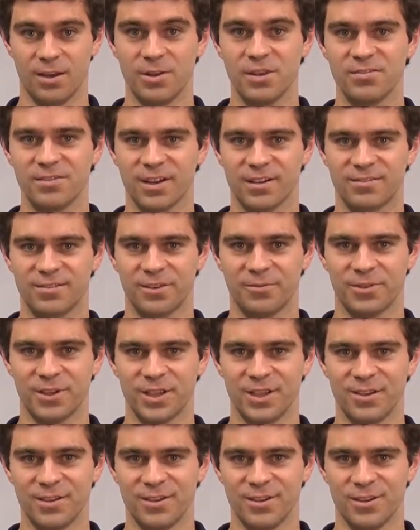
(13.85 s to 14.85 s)
In this
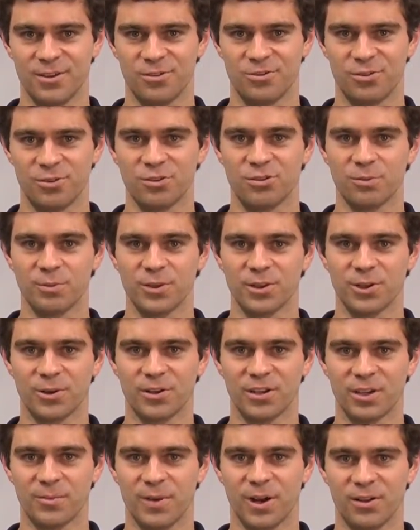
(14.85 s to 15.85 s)
activity, students will be
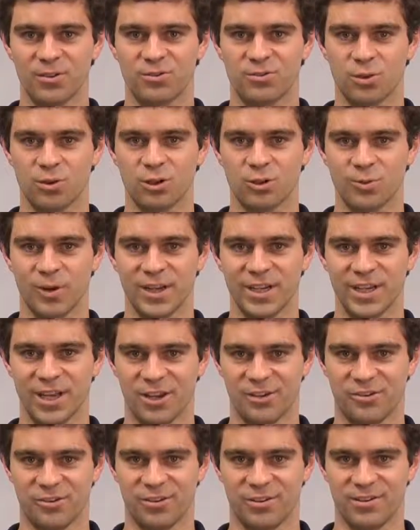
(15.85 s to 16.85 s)
learning about solar
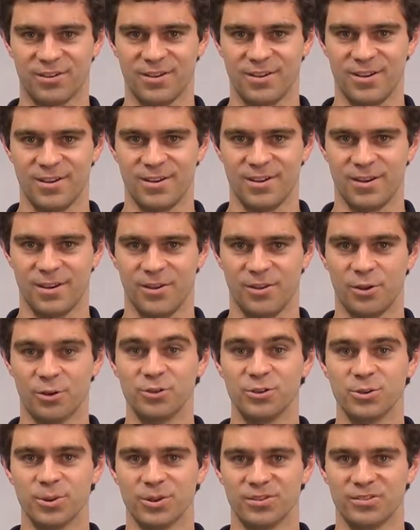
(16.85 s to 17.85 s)
radiation, and
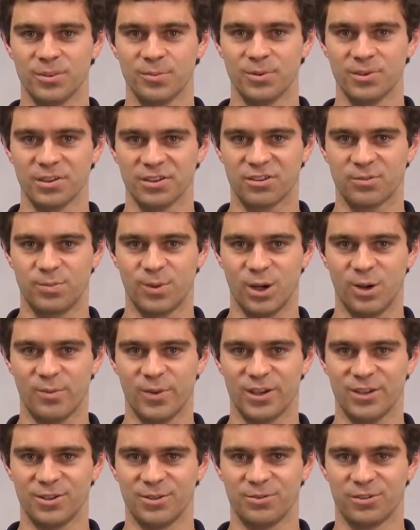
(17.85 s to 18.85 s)
they'll do a simple
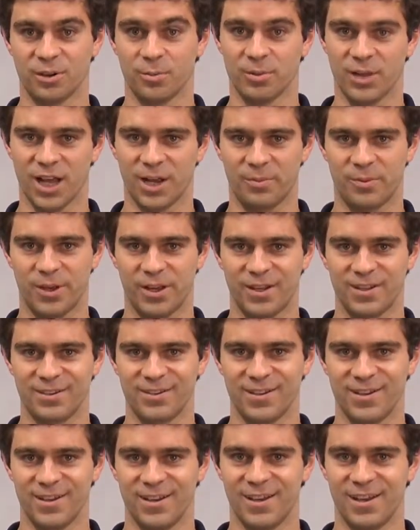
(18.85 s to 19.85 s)
experiment using a black
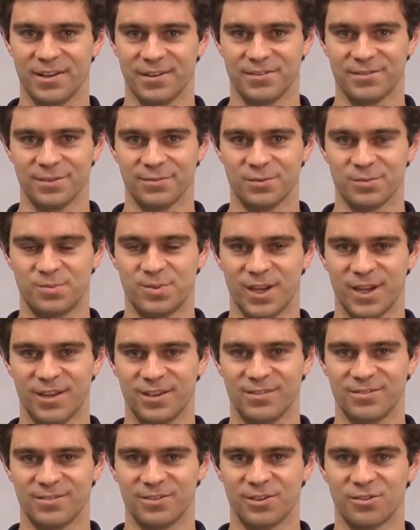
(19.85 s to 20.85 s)
pan and a silvered
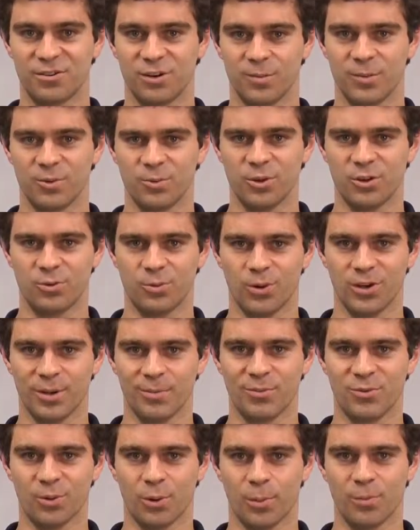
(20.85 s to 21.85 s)
pan to determine which one
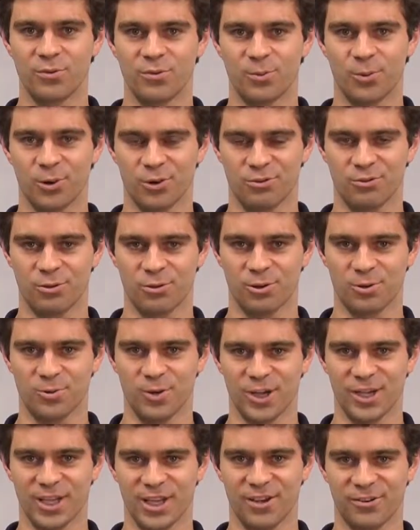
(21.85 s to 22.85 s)
absorbs more solar
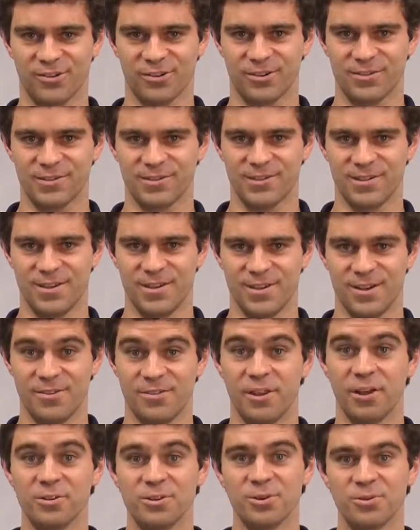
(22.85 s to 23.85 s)
radiation.
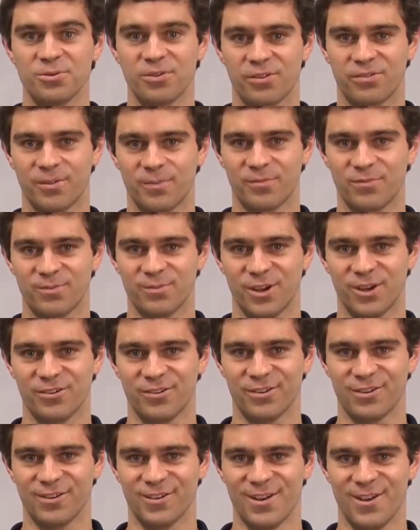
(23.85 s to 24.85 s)
They'll use this
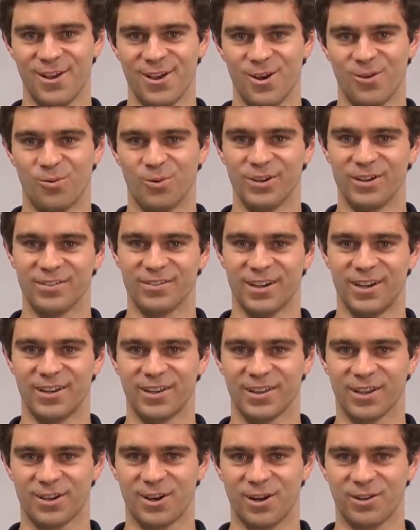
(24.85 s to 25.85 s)
information when
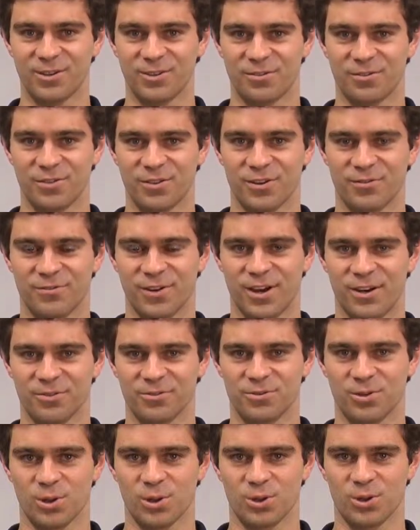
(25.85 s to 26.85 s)
designing the colors of their
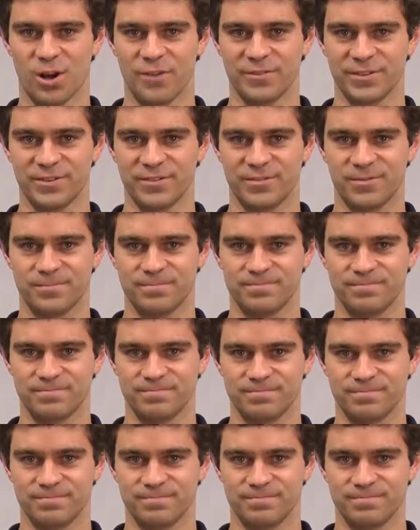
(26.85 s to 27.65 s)
final solar ovens.